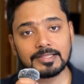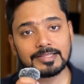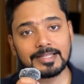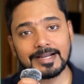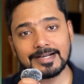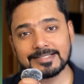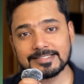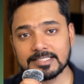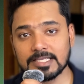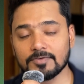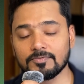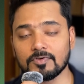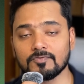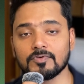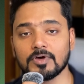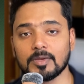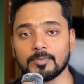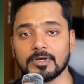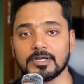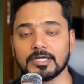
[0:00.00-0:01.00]
in that safe
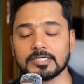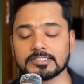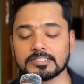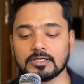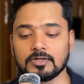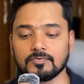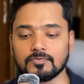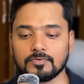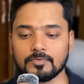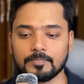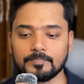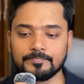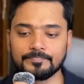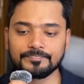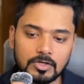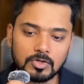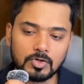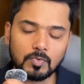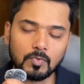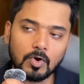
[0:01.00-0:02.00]
environment itself.
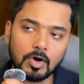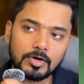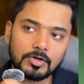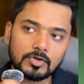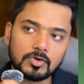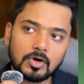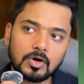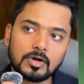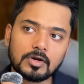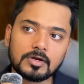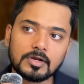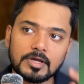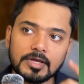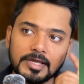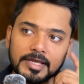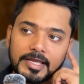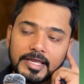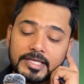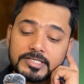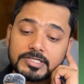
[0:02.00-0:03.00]
You want your
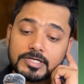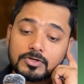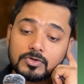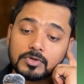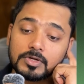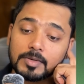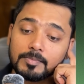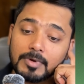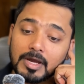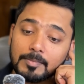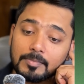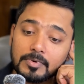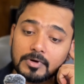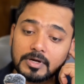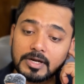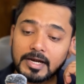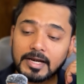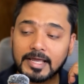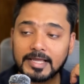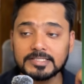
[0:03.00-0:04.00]
agent to remember
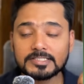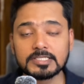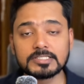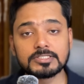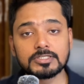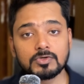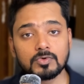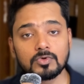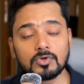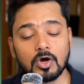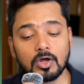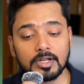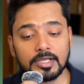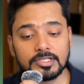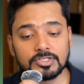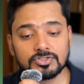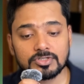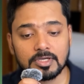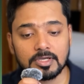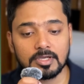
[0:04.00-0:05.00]
and access new
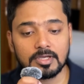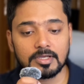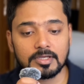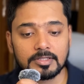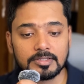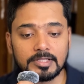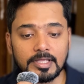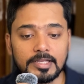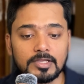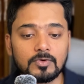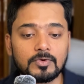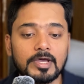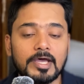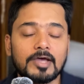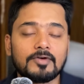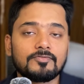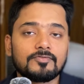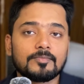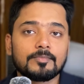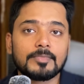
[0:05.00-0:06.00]
knowledge, then you
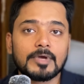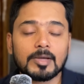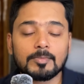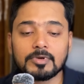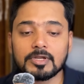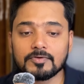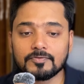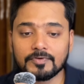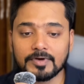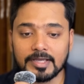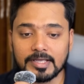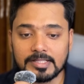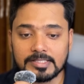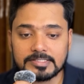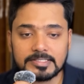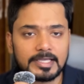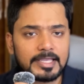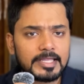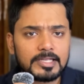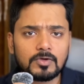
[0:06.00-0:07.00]
have memory
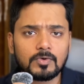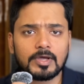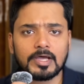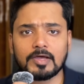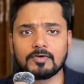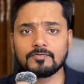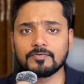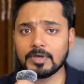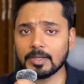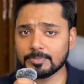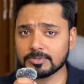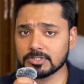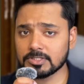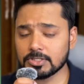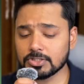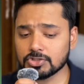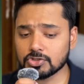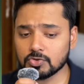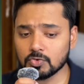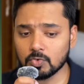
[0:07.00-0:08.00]
files. Again, you have web
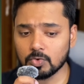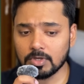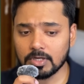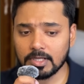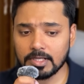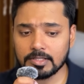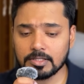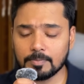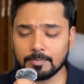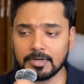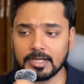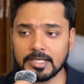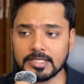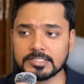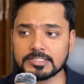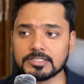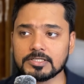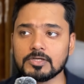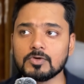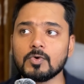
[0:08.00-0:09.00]
search tool in the
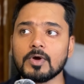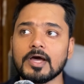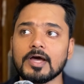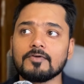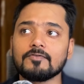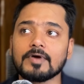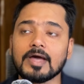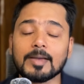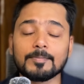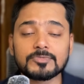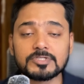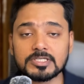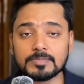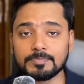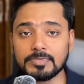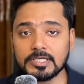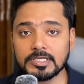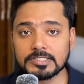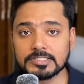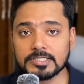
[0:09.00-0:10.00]
place, you have
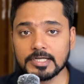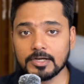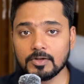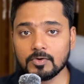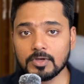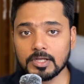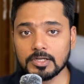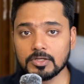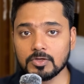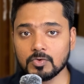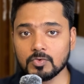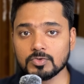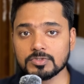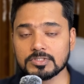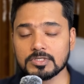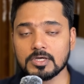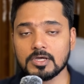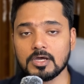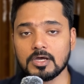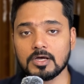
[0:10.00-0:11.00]
MCPs that you can
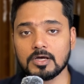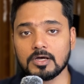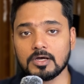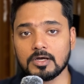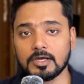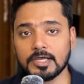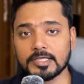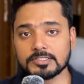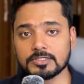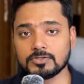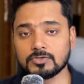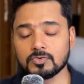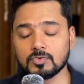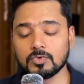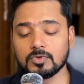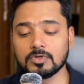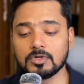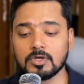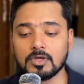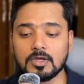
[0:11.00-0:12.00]
use as a
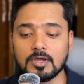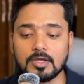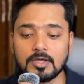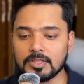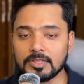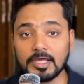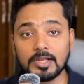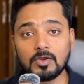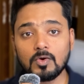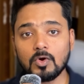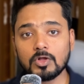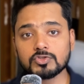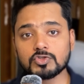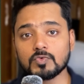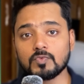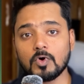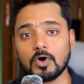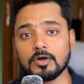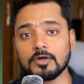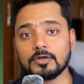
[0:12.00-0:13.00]
tool. Then you
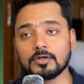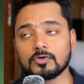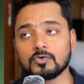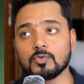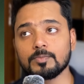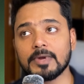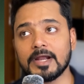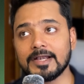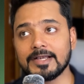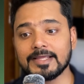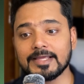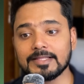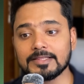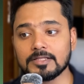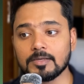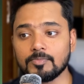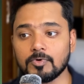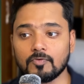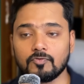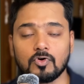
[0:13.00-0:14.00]
also want to
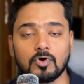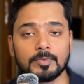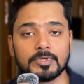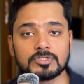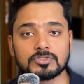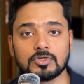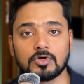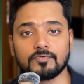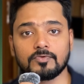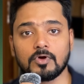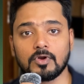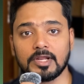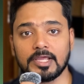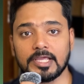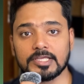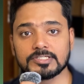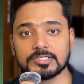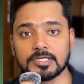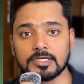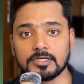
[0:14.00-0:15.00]
maintain the performance of your
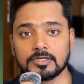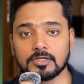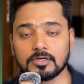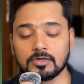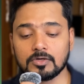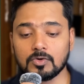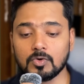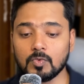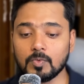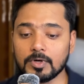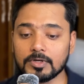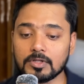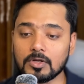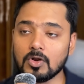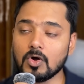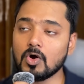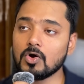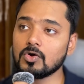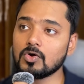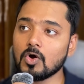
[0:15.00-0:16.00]
agent over the
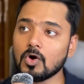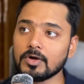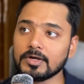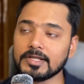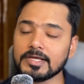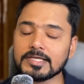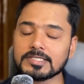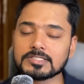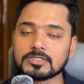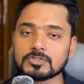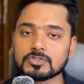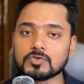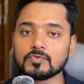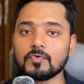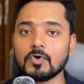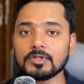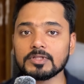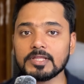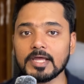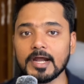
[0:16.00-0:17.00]
long context. So
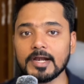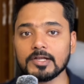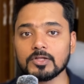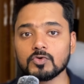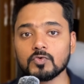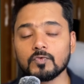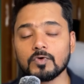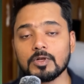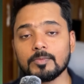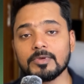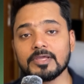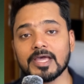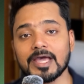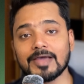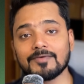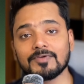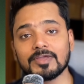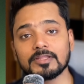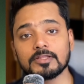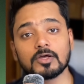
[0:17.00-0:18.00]
for that, you will be
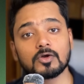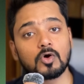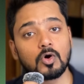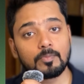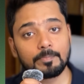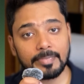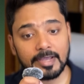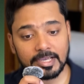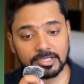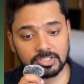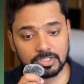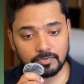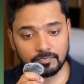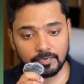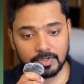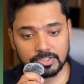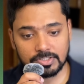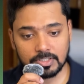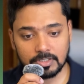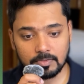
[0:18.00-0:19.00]
having the compaction
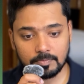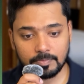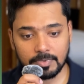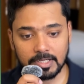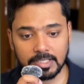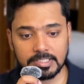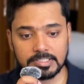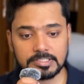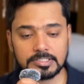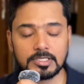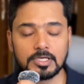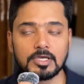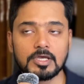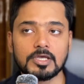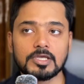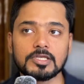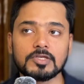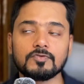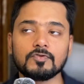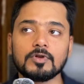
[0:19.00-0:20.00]
feature in place,
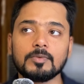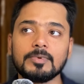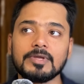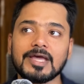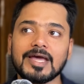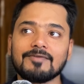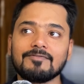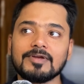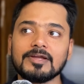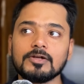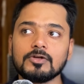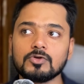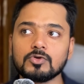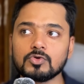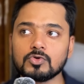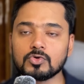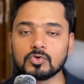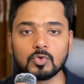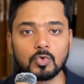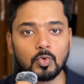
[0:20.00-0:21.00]
you will be having
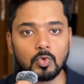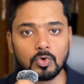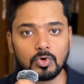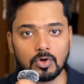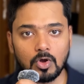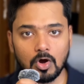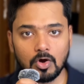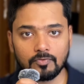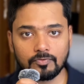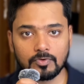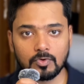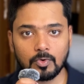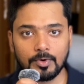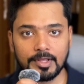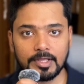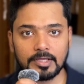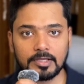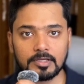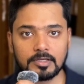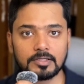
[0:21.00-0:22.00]
tool
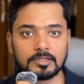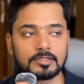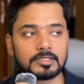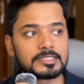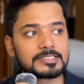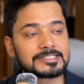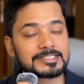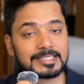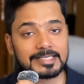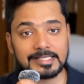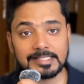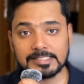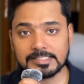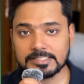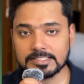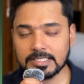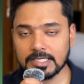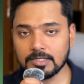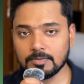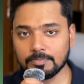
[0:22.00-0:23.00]
offloading
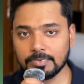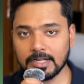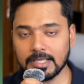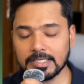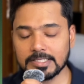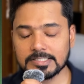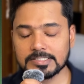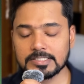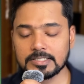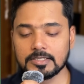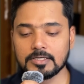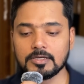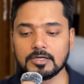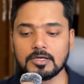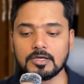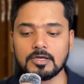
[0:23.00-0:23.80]
skills in place.